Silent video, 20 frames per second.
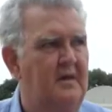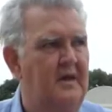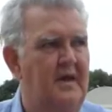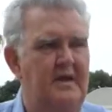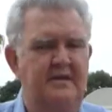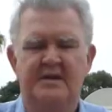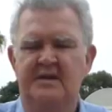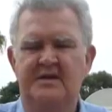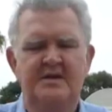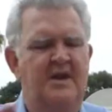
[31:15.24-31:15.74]

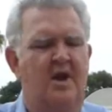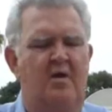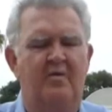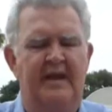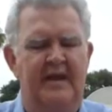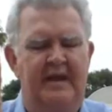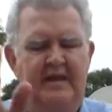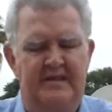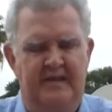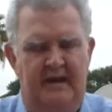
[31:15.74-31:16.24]
You didn't know
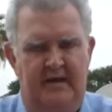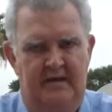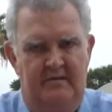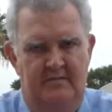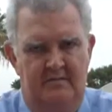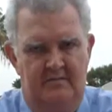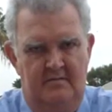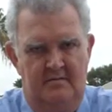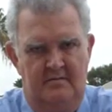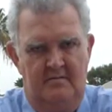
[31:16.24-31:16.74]
anything.
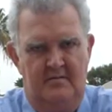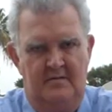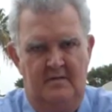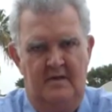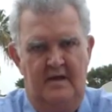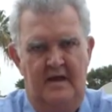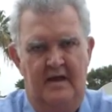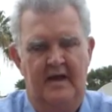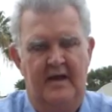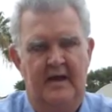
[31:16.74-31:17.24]

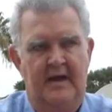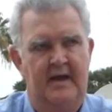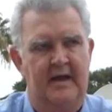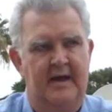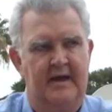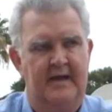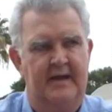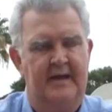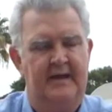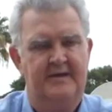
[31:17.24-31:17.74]

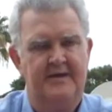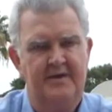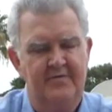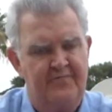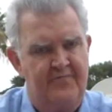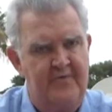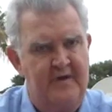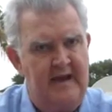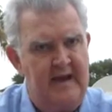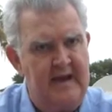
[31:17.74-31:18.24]
A
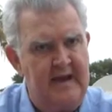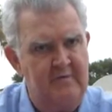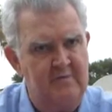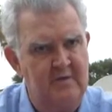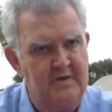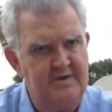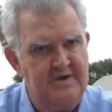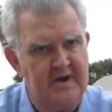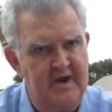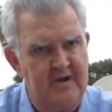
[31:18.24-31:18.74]
different
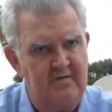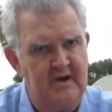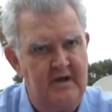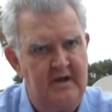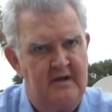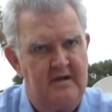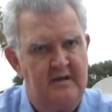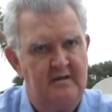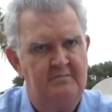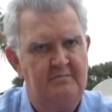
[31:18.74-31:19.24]
language
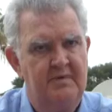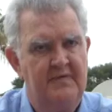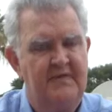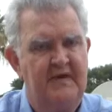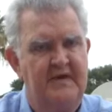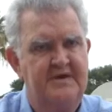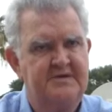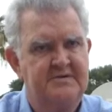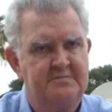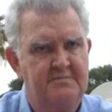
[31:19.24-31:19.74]
area, but
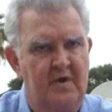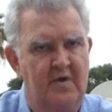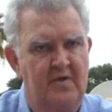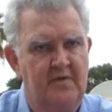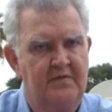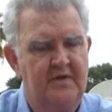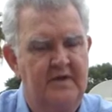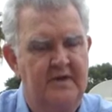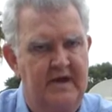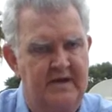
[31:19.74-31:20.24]
they
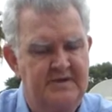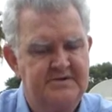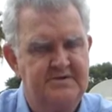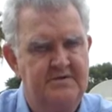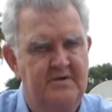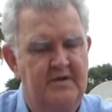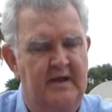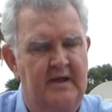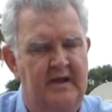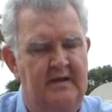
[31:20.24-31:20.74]
spoke the
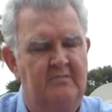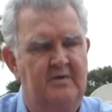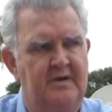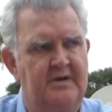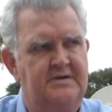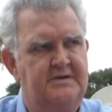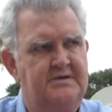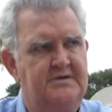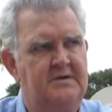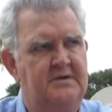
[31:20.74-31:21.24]
national language.
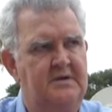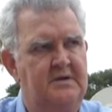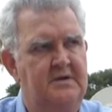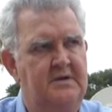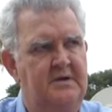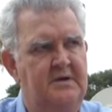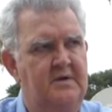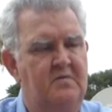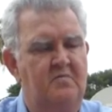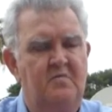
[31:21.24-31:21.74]

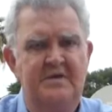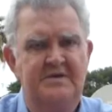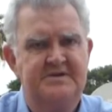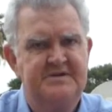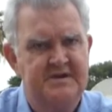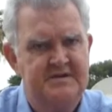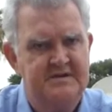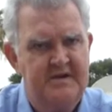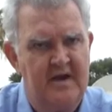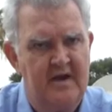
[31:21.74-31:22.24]
We'd
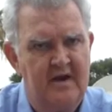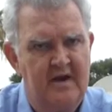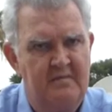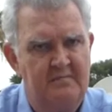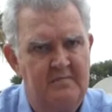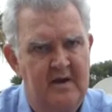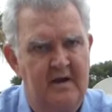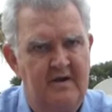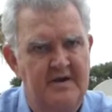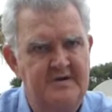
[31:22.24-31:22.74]
sit down at a
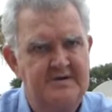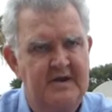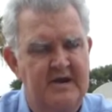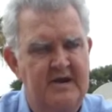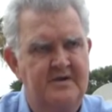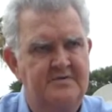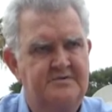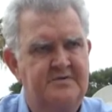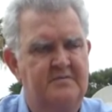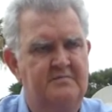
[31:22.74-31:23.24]
parish
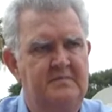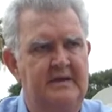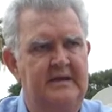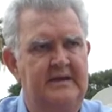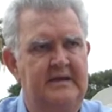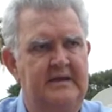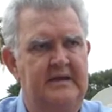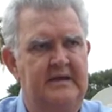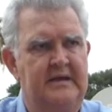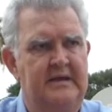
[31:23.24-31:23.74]
council
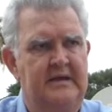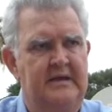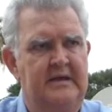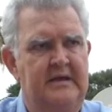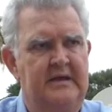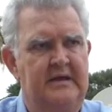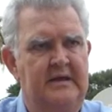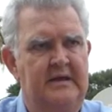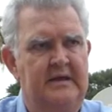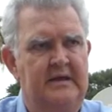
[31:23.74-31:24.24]
meeting
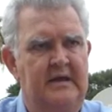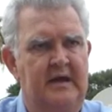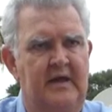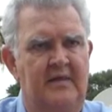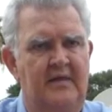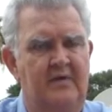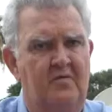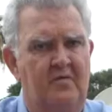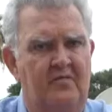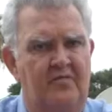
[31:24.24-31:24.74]
and
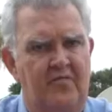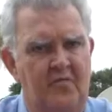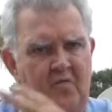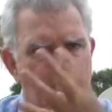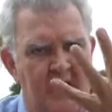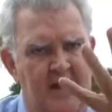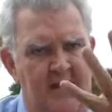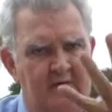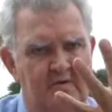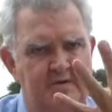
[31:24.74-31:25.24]
there were 4
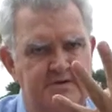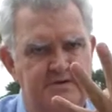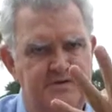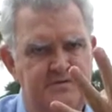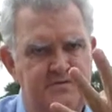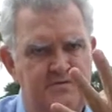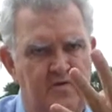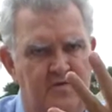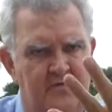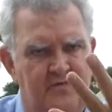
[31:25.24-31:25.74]

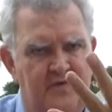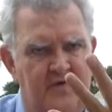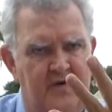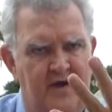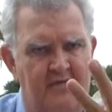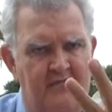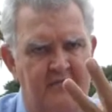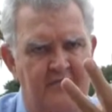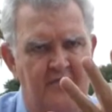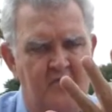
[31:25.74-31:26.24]

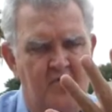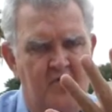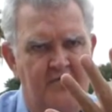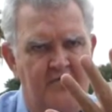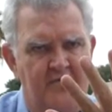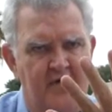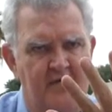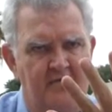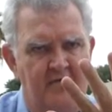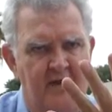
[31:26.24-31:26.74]
or
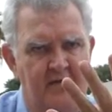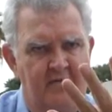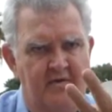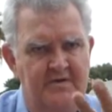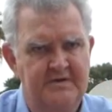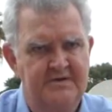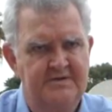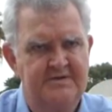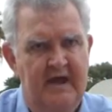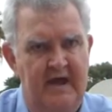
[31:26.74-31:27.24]
5
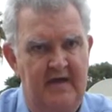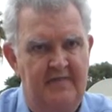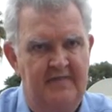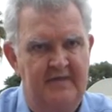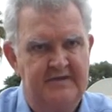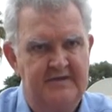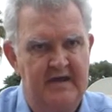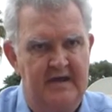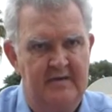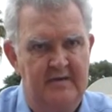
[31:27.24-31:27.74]
languages at the
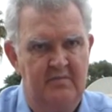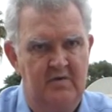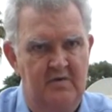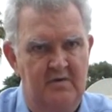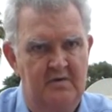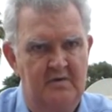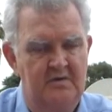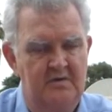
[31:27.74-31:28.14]
table,